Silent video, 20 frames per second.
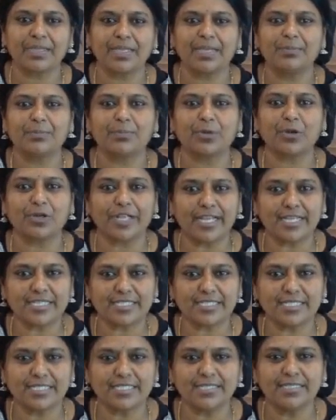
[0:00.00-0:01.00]

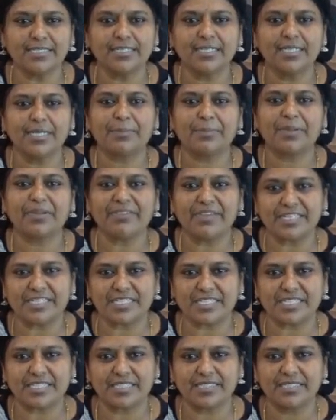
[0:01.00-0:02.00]
protection,
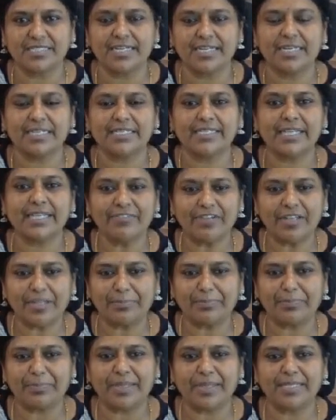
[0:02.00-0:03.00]
prevention,
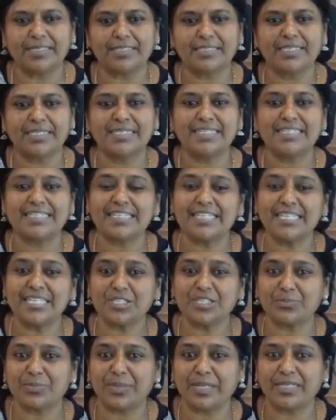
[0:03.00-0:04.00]
development,
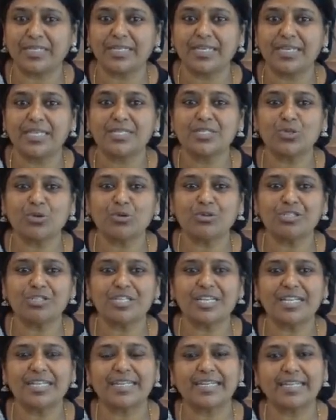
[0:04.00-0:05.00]
treatment,
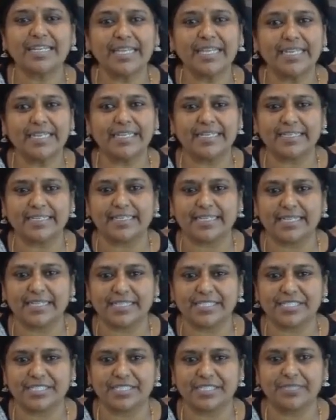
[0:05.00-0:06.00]
social
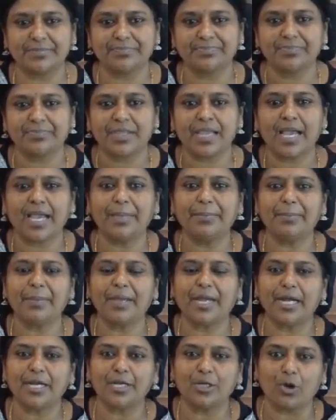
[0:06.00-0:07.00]
reintegration, and
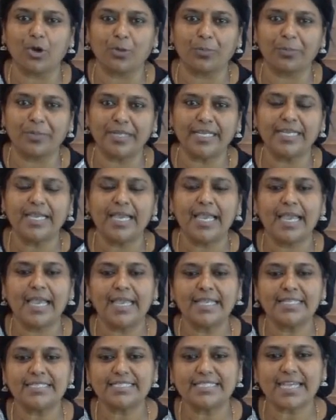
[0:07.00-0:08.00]
by adopting
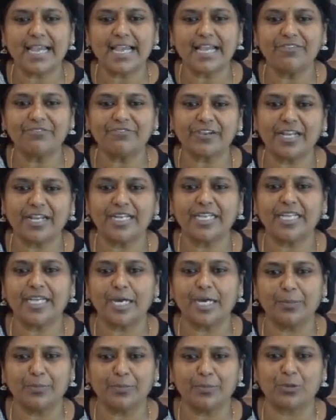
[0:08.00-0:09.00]
a child-friendly
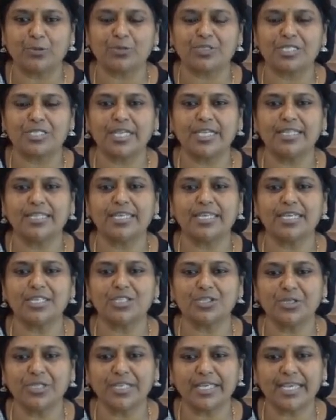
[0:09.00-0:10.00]
approach in the
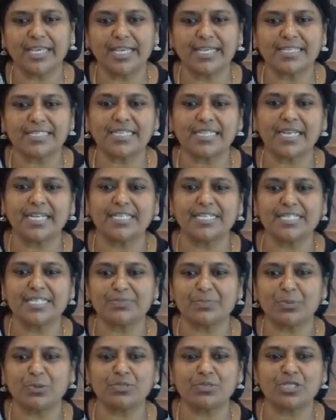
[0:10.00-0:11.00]
adjudication and
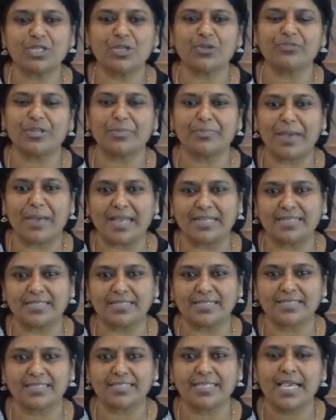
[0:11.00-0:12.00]
disposal of the
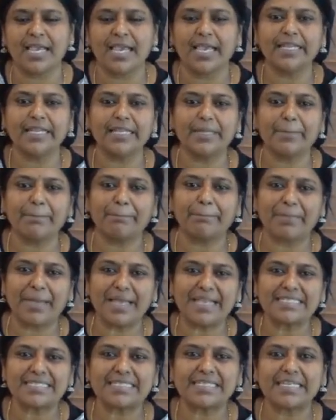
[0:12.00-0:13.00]
matters in the
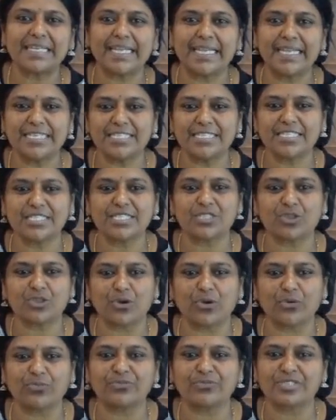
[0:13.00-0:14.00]
best interest
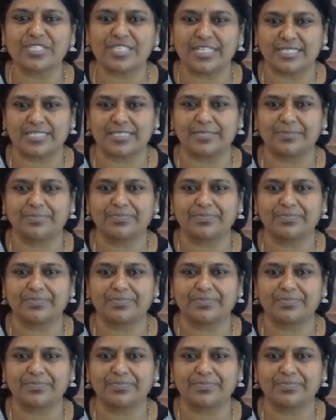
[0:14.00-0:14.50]
of children